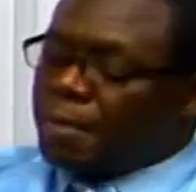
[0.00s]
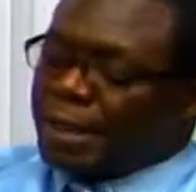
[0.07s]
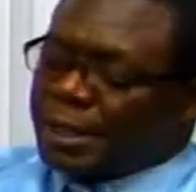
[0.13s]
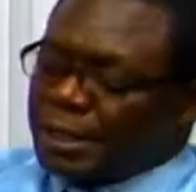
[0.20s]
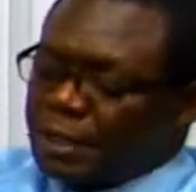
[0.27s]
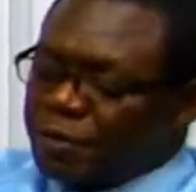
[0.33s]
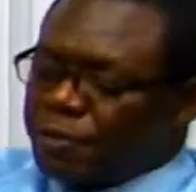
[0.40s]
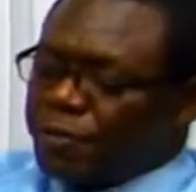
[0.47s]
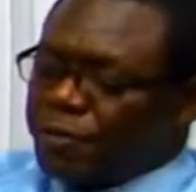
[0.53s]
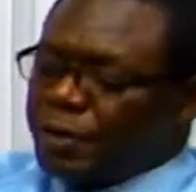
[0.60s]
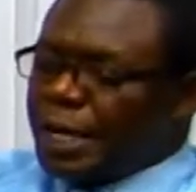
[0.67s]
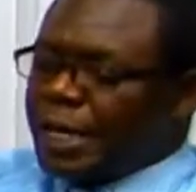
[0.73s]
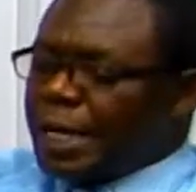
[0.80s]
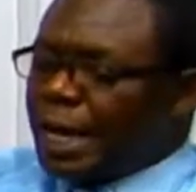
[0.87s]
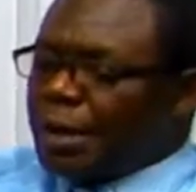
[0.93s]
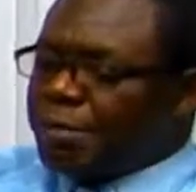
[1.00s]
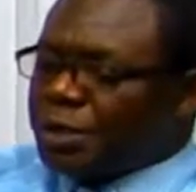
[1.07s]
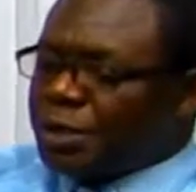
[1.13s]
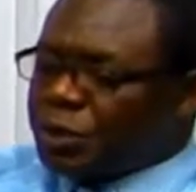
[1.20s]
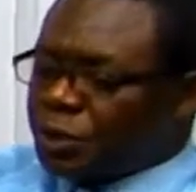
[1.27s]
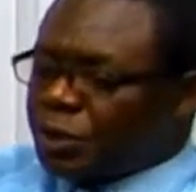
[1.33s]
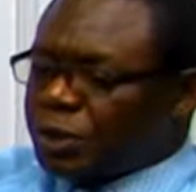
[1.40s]
But if a habit
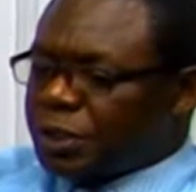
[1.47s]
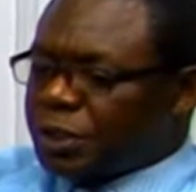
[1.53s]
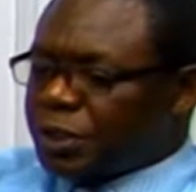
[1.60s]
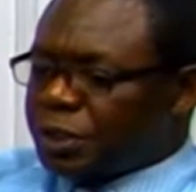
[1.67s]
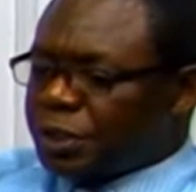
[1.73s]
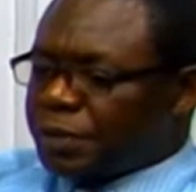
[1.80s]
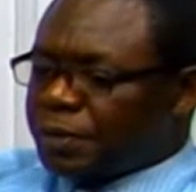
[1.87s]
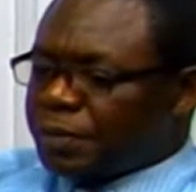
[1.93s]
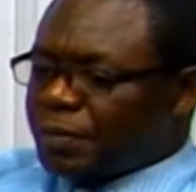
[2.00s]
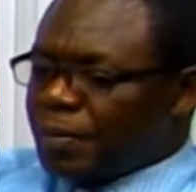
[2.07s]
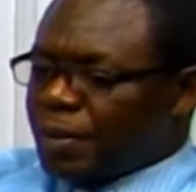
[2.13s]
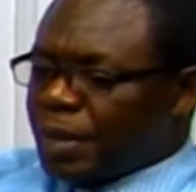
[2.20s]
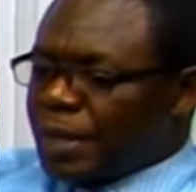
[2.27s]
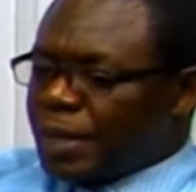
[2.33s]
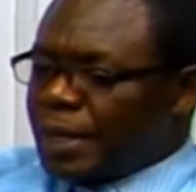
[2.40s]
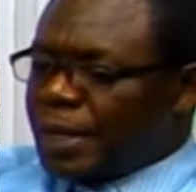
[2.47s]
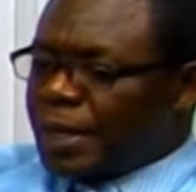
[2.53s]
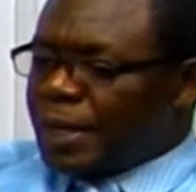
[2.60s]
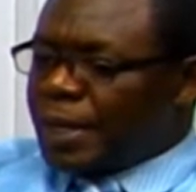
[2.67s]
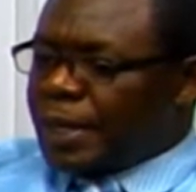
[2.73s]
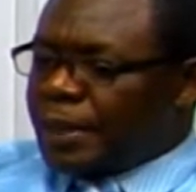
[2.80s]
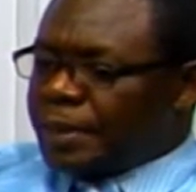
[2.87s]
is noticed,
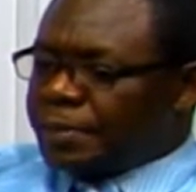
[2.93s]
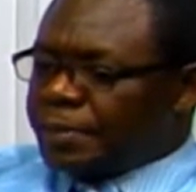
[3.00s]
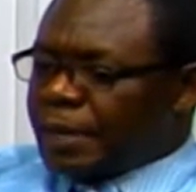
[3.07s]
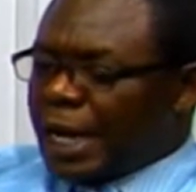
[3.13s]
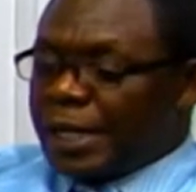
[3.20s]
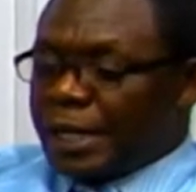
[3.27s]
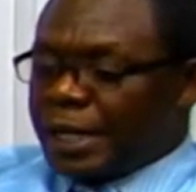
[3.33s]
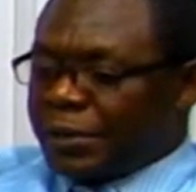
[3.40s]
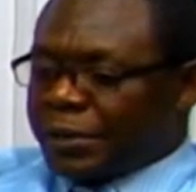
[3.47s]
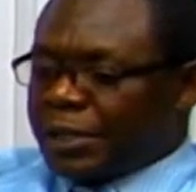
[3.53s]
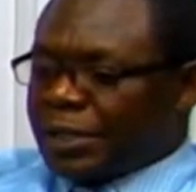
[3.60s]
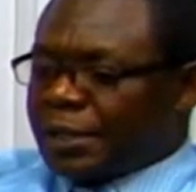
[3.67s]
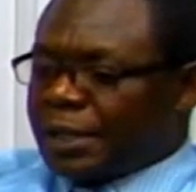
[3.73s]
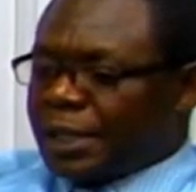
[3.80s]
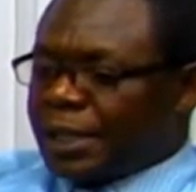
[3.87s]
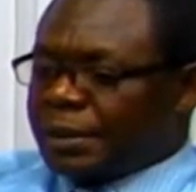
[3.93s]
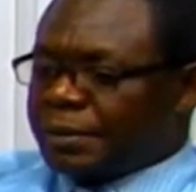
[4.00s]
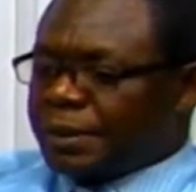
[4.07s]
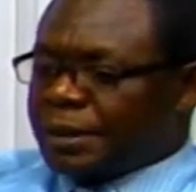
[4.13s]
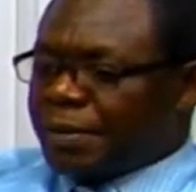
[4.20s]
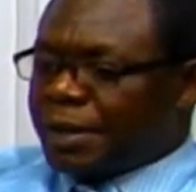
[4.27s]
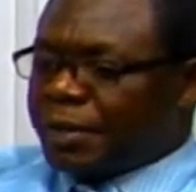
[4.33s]
I noticed
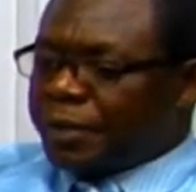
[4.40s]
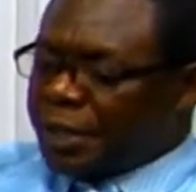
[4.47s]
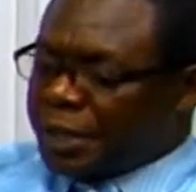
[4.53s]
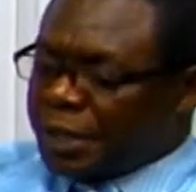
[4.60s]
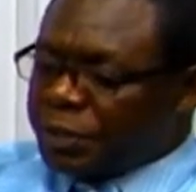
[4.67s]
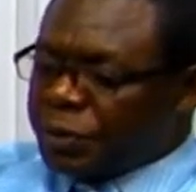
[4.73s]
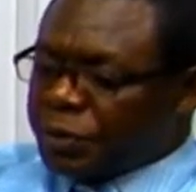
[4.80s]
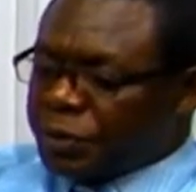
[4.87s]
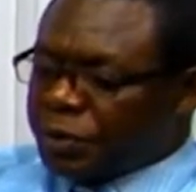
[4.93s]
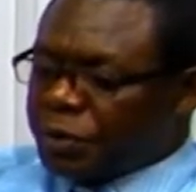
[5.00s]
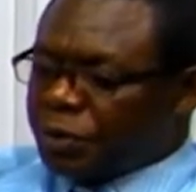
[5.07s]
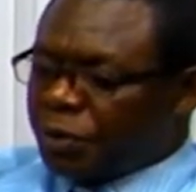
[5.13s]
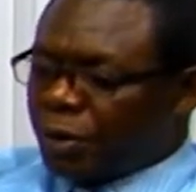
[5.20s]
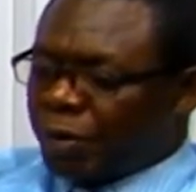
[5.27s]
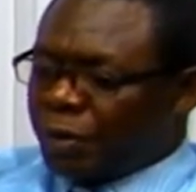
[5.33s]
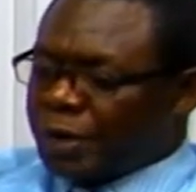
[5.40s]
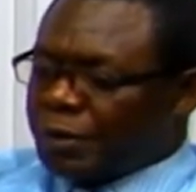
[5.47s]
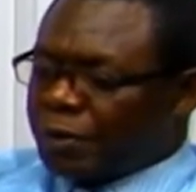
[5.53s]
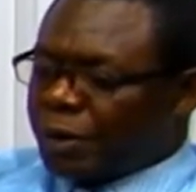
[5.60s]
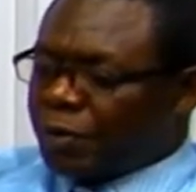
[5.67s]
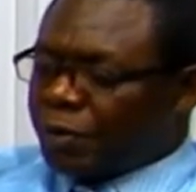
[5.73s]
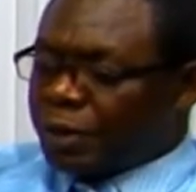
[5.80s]
someone reading the news on
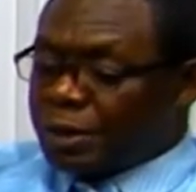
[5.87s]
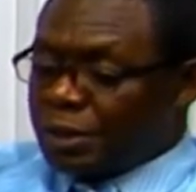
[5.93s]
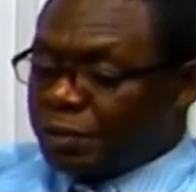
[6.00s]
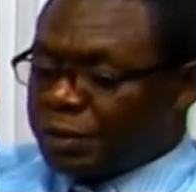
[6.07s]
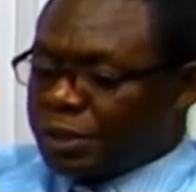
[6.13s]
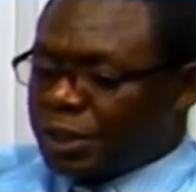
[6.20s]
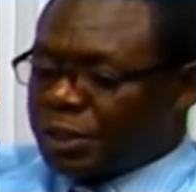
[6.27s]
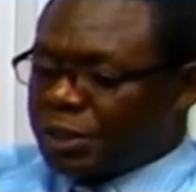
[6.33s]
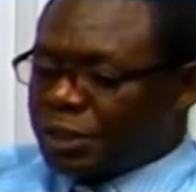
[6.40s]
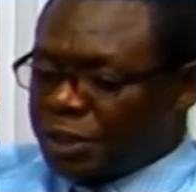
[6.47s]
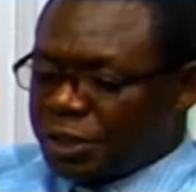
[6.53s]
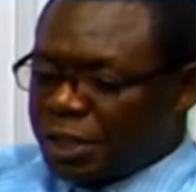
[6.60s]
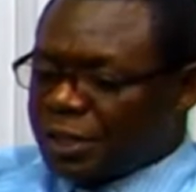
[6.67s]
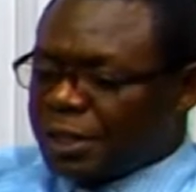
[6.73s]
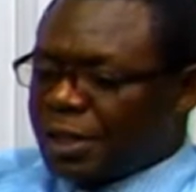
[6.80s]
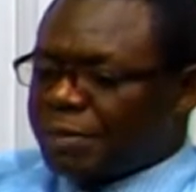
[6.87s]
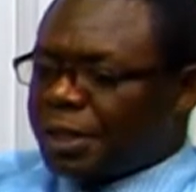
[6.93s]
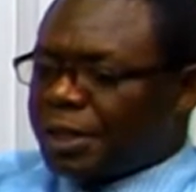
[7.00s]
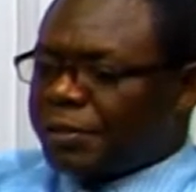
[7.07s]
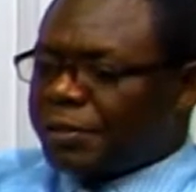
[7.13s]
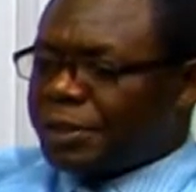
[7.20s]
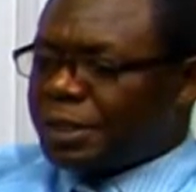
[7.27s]
one of the TV stations here in Zambia
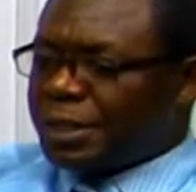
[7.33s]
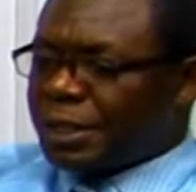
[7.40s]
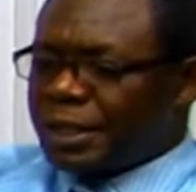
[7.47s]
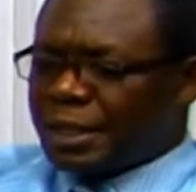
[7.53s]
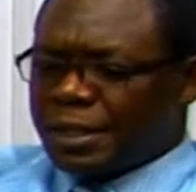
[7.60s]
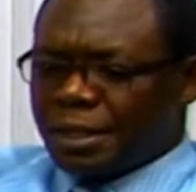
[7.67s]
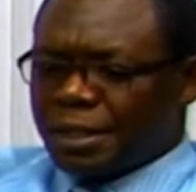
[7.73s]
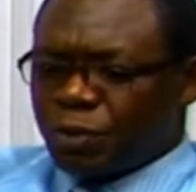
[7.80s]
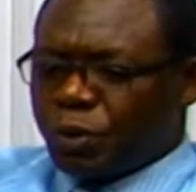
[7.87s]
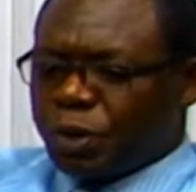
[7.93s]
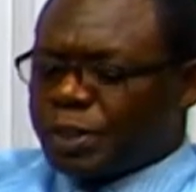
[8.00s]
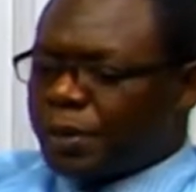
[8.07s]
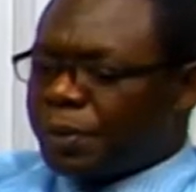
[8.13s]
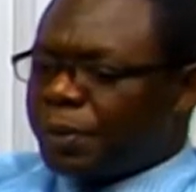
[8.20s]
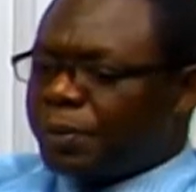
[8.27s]
recently, I think 2 weeks ago,